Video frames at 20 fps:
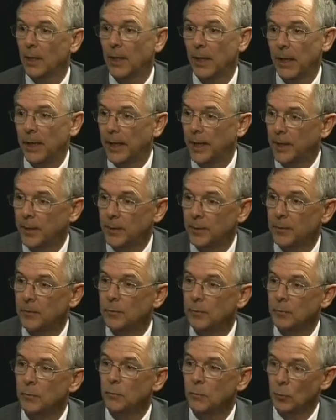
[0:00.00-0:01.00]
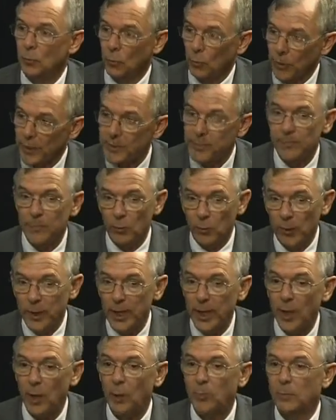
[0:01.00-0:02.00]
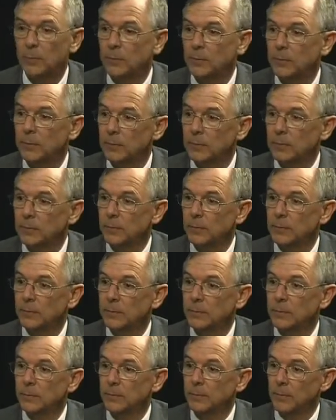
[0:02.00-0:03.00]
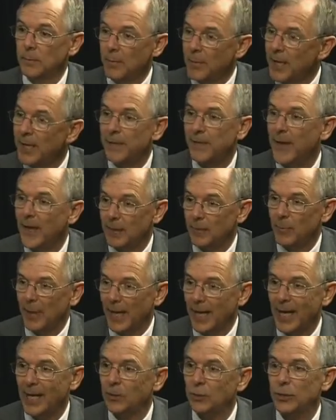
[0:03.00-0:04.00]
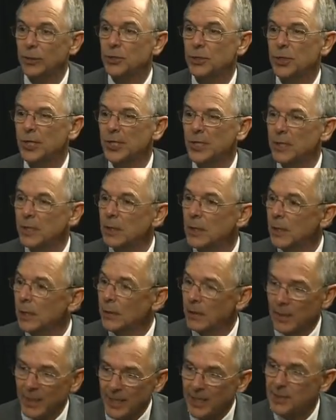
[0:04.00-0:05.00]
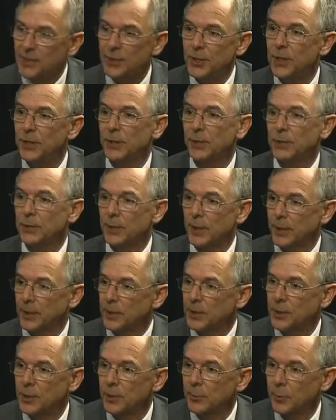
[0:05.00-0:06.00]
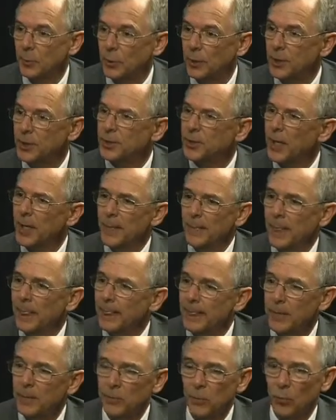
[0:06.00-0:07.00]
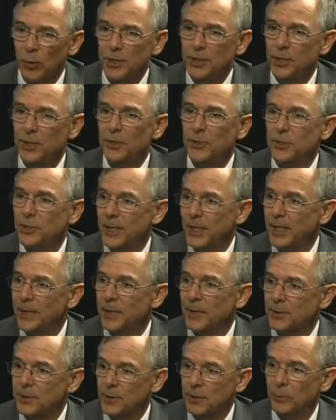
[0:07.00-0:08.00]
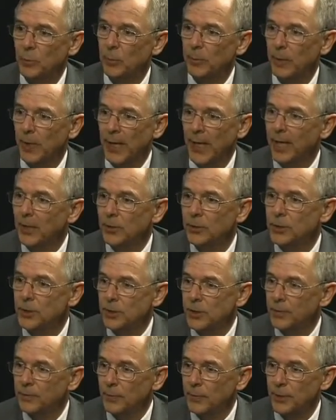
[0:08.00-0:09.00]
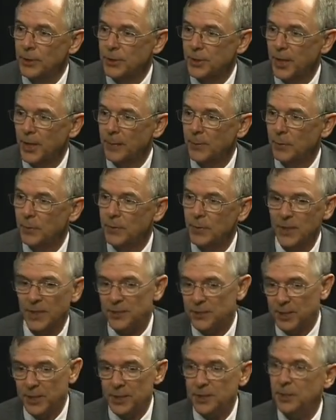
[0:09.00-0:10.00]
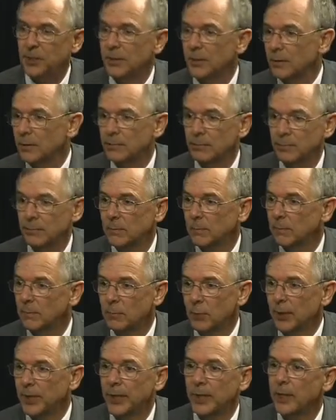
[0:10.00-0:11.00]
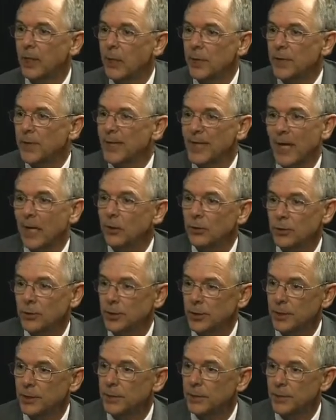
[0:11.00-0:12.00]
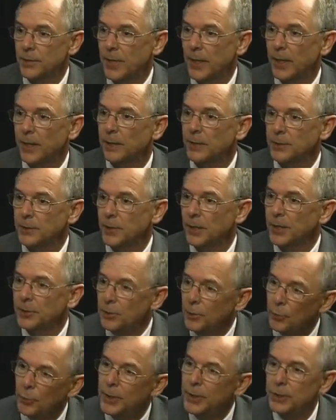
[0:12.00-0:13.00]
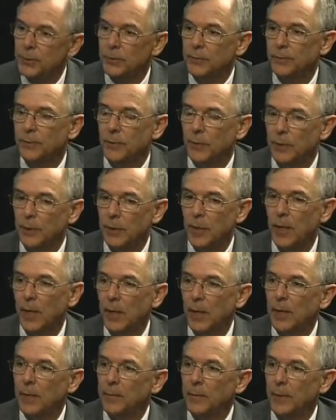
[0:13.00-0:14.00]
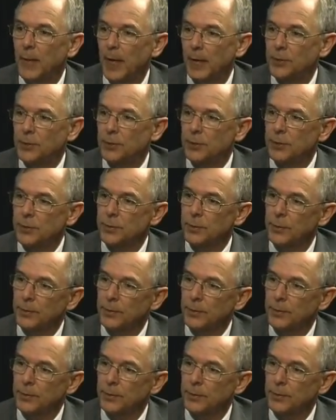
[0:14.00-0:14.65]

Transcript: and we help make that biology easy and simple, because once you understand the simple biology, for example, then it's easy to bring in our theology to that. And so that's what we do for pastors.